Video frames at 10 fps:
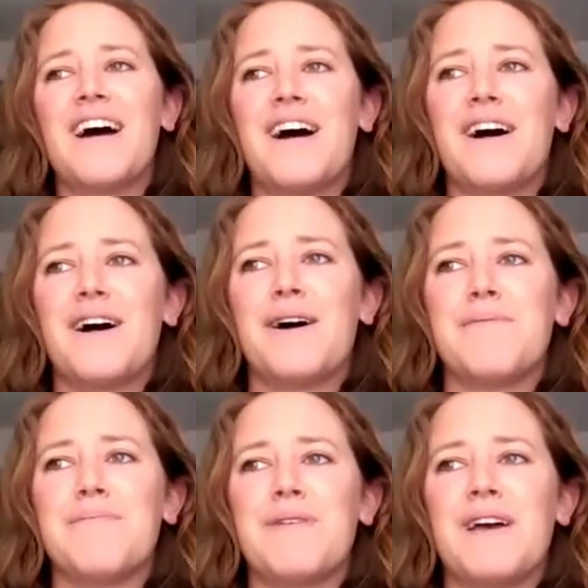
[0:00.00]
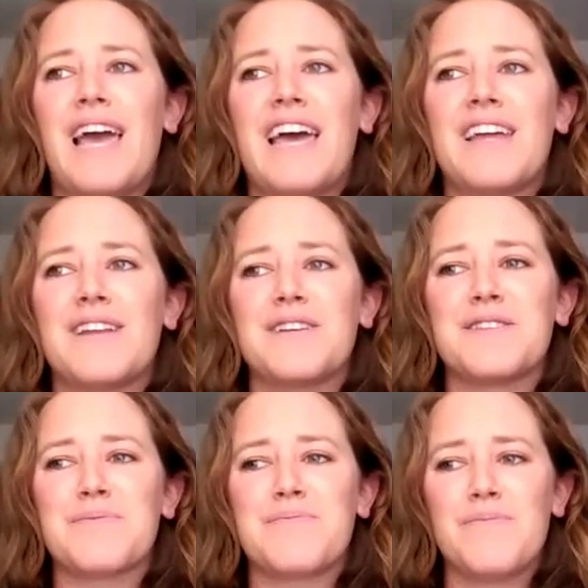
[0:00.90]
Um, and
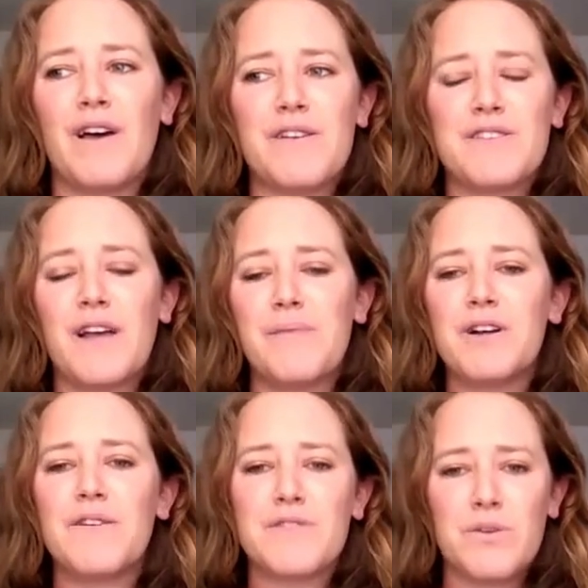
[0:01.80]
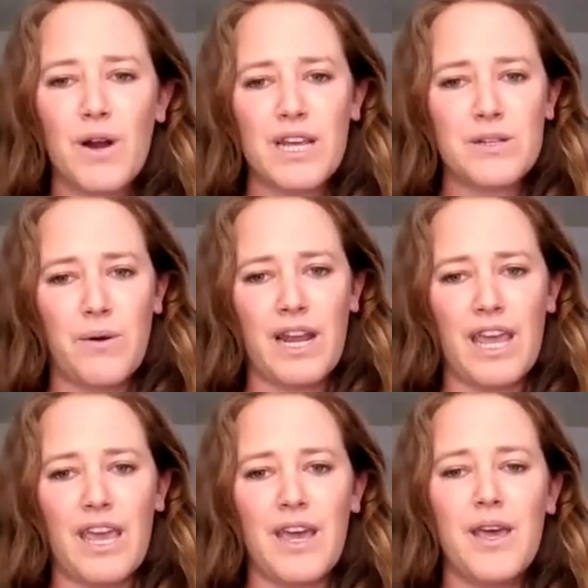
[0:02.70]
like summer of twenty
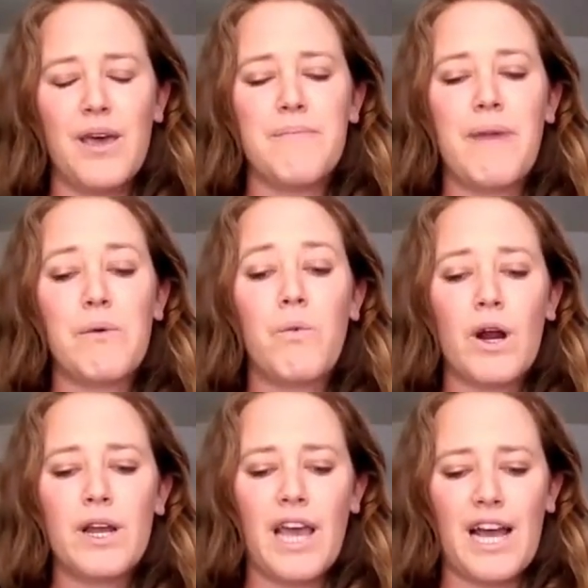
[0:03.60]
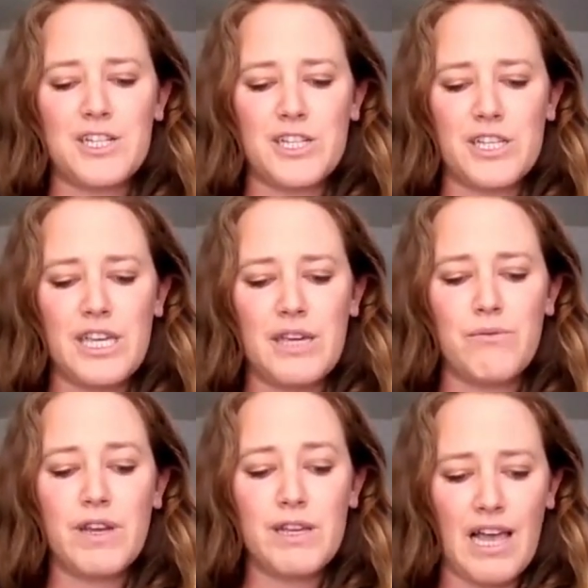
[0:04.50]
twenty, my work actually
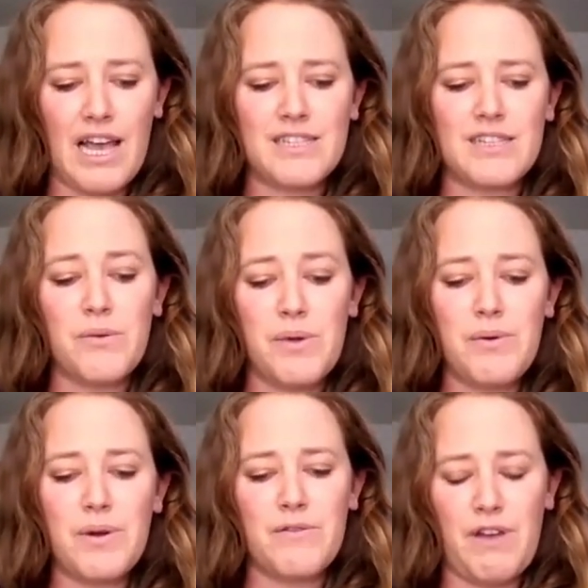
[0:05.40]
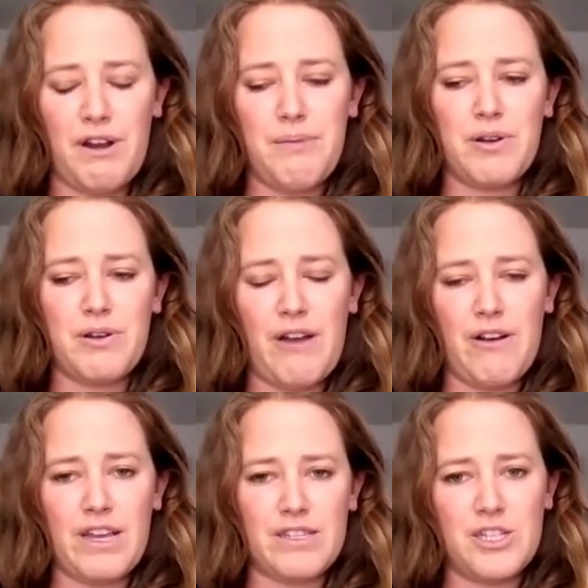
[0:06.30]
realized that we were in a very
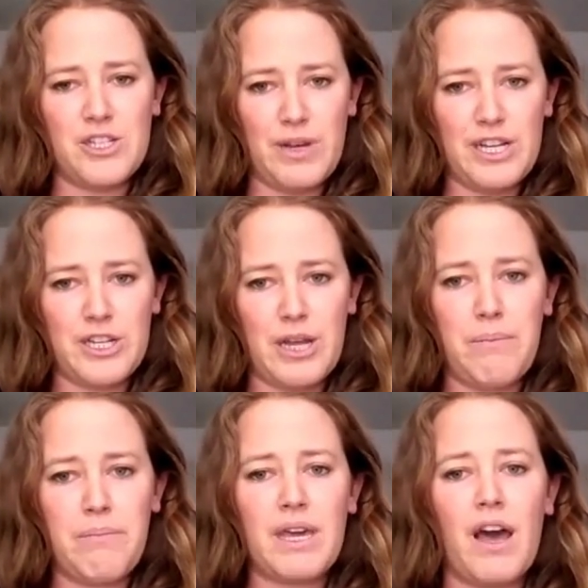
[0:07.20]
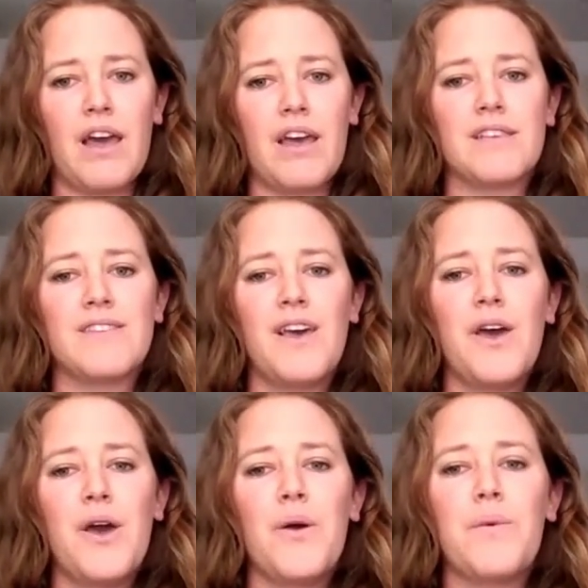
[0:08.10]
precarious situation because
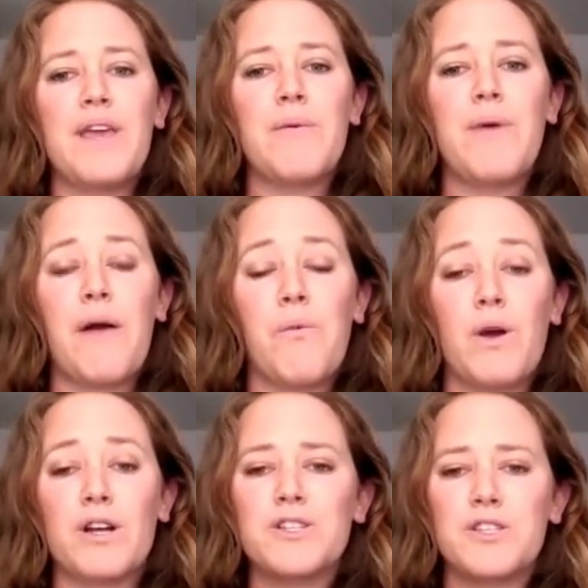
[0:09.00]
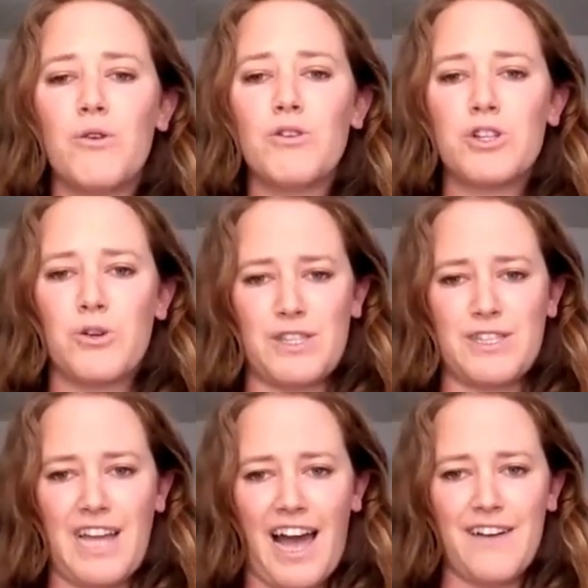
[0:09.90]
we were so
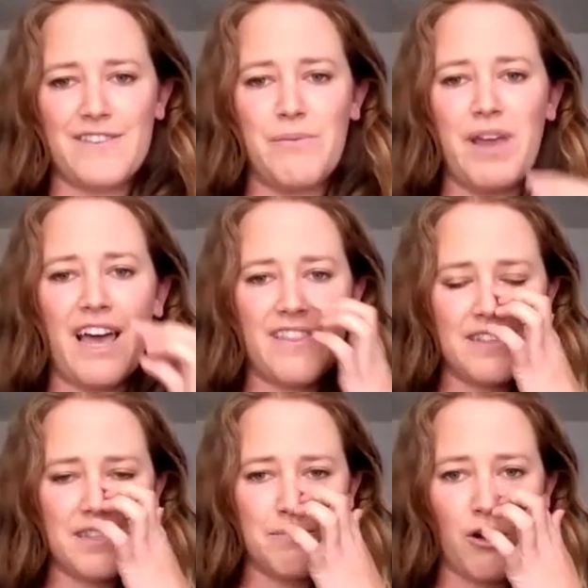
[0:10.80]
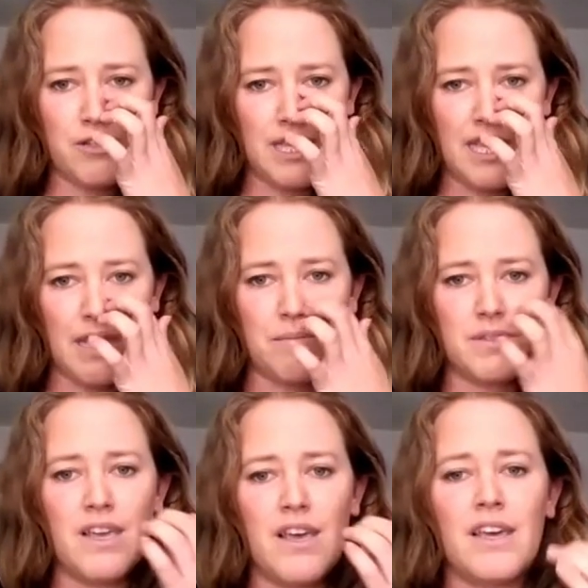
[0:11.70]
short-staffed and we had these small
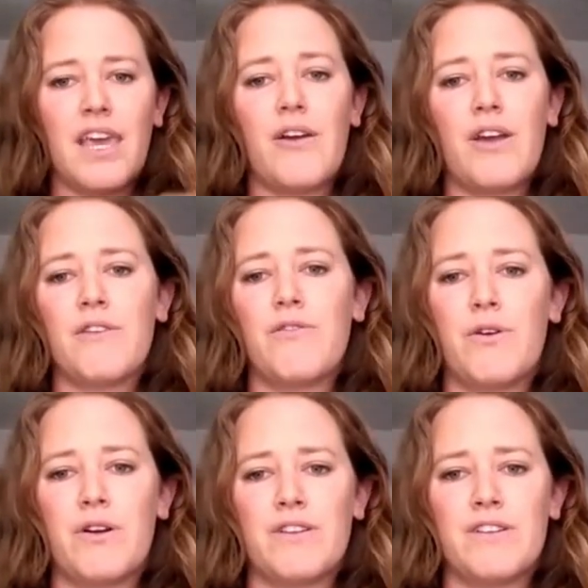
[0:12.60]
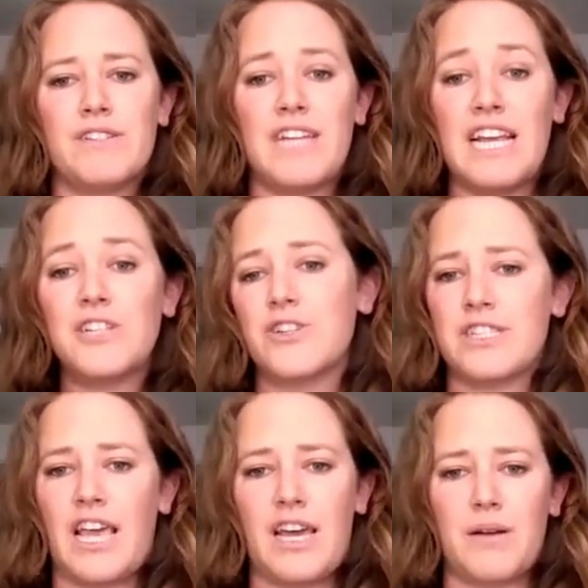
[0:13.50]
teams caring for
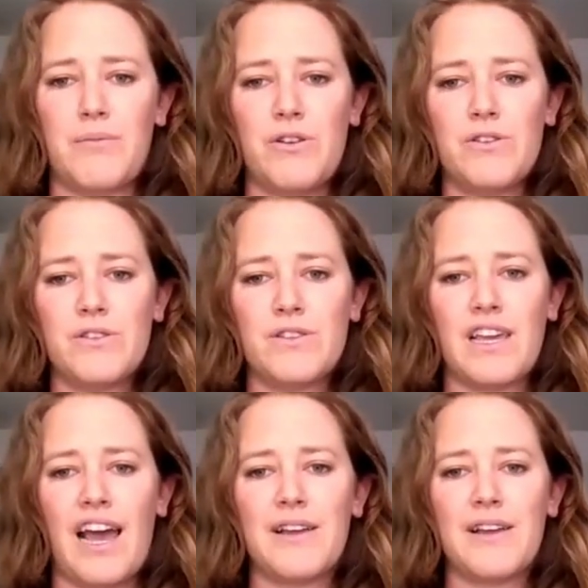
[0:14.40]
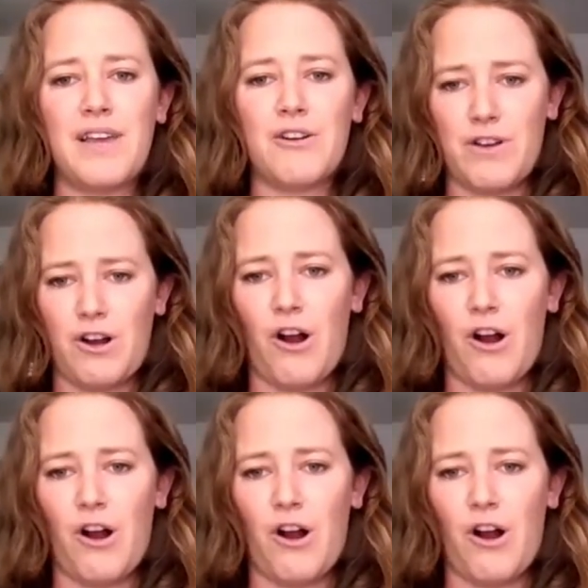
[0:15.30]
dangerous animals. Like I cared for